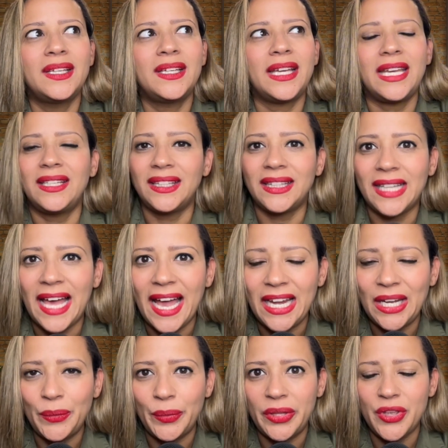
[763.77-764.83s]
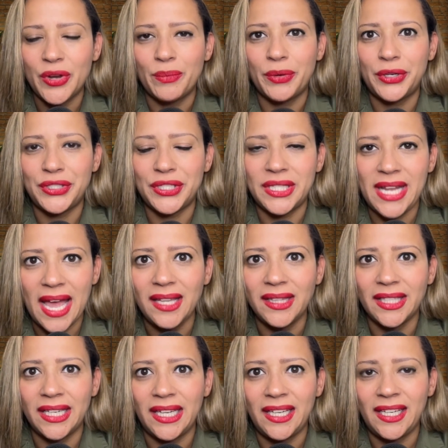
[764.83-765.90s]
in line with your
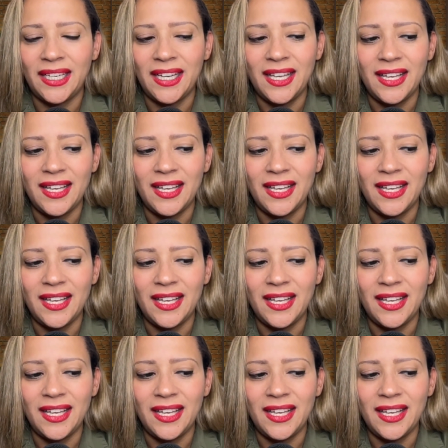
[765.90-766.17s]
personality.